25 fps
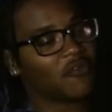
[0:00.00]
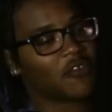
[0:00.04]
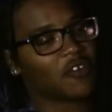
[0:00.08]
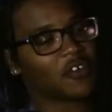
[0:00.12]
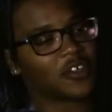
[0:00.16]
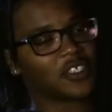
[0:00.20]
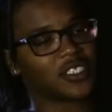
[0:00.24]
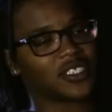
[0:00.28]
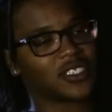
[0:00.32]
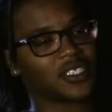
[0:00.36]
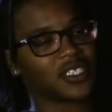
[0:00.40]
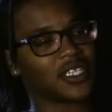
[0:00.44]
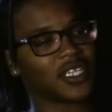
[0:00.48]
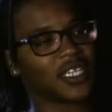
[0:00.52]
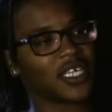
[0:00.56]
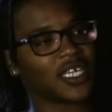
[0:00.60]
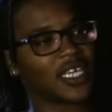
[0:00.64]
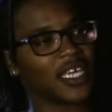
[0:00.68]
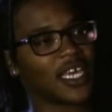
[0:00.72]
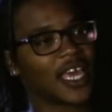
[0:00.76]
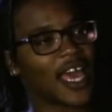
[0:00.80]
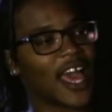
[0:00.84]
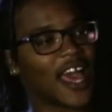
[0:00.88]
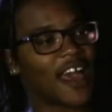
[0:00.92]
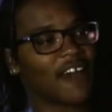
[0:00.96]

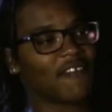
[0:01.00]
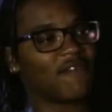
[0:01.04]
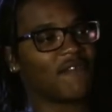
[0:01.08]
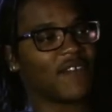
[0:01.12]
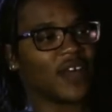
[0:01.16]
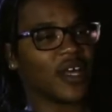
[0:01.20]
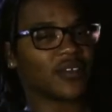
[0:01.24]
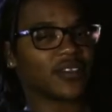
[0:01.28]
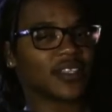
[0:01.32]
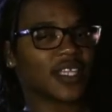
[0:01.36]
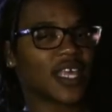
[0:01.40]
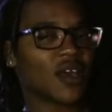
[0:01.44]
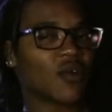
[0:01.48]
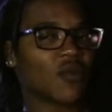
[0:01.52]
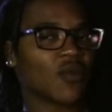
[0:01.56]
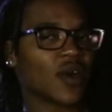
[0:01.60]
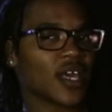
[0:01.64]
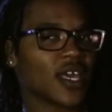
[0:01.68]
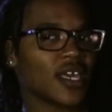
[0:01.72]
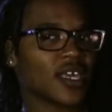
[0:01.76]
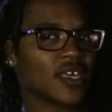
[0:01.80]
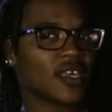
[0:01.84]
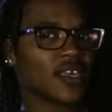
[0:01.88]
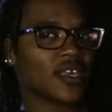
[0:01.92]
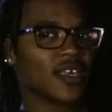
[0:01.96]
unfortunately, I felt that
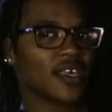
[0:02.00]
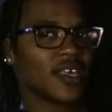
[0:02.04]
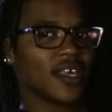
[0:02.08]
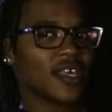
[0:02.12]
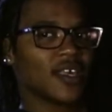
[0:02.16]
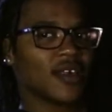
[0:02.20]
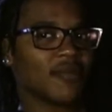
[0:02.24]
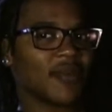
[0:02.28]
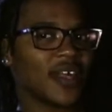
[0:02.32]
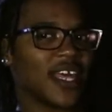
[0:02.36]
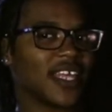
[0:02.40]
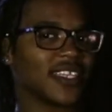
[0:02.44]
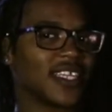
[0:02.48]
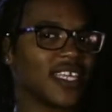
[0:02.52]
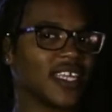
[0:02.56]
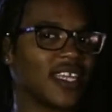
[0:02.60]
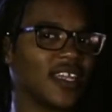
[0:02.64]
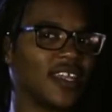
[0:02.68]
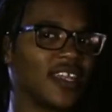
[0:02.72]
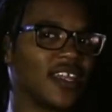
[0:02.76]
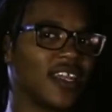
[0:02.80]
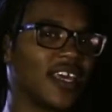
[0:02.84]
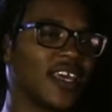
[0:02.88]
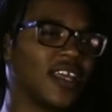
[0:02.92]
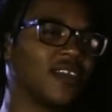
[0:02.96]
way. But at the end
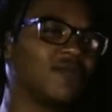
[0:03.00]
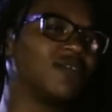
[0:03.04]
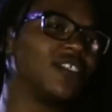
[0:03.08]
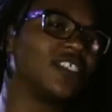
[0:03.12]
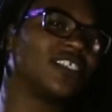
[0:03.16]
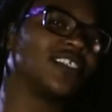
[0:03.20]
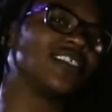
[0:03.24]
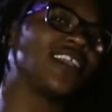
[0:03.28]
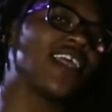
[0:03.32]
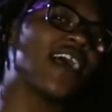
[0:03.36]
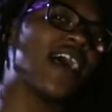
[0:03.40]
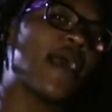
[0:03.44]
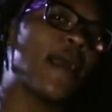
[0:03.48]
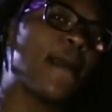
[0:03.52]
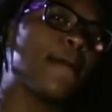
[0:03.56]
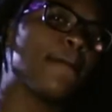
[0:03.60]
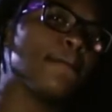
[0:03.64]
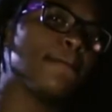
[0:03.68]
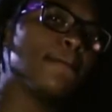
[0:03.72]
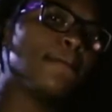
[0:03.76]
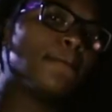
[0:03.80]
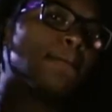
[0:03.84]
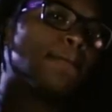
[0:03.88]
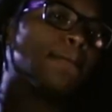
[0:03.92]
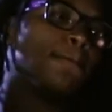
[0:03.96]
of the night, I'm just like,
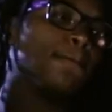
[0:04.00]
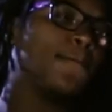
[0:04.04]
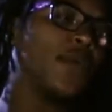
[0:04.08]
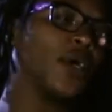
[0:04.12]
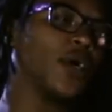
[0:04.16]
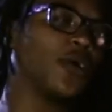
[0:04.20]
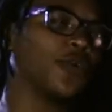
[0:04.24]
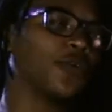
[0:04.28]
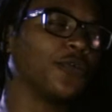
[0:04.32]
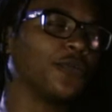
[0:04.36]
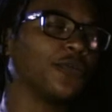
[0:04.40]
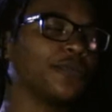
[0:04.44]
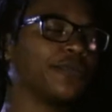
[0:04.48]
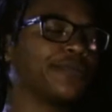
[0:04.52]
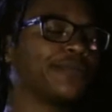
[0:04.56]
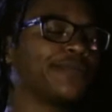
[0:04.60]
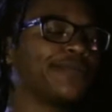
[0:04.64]
boom.